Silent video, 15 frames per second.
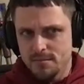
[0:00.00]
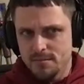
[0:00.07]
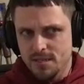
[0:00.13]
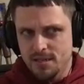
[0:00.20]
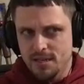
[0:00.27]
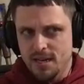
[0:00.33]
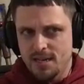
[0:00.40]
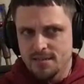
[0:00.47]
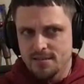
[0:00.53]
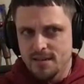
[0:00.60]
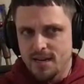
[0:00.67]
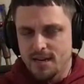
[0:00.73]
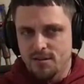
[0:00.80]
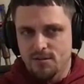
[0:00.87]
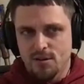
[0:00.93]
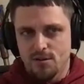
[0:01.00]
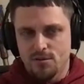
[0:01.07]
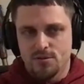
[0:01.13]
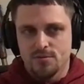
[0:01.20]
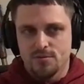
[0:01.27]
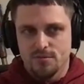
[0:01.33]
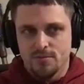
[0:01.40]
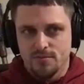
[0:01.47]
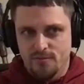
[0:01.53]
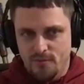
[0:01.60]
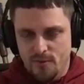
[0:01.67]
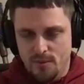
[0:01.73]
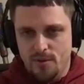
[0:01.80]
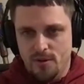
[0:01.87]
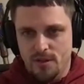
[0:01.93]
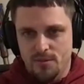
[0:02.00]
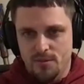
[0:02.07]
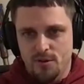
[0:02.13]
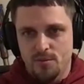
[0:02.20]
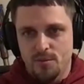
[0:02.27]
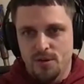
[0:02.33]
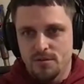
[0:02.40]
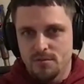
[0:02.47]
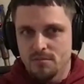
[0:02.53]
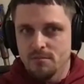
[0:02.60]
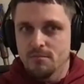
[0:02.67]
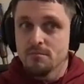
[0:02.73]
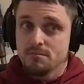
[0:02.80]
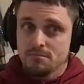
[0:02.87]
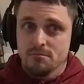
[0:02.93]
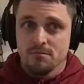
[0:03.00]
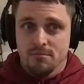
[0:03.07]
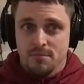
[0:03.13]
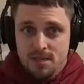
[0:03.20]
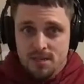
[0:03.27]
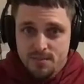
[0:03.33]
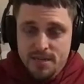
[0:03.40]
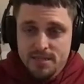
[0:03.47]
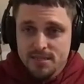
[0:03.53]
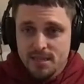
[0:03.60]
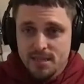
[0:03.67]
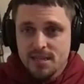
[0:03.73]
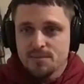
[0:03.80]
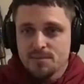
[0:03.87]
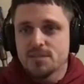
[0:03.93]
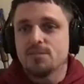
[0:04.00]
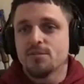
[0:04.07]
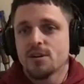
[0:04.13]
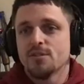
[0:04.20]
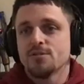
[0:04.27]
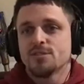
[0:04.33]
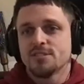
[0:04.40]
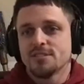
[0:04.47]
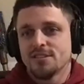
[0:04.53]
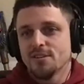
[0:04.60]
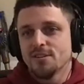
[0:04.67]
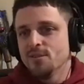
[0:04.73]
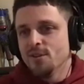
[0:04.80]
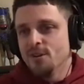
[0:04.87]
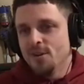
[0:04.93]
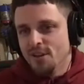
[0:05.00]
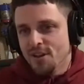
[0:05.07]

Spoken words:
It's like, guys, I don't coach football anymore, but it's basically like I'm still coaching. So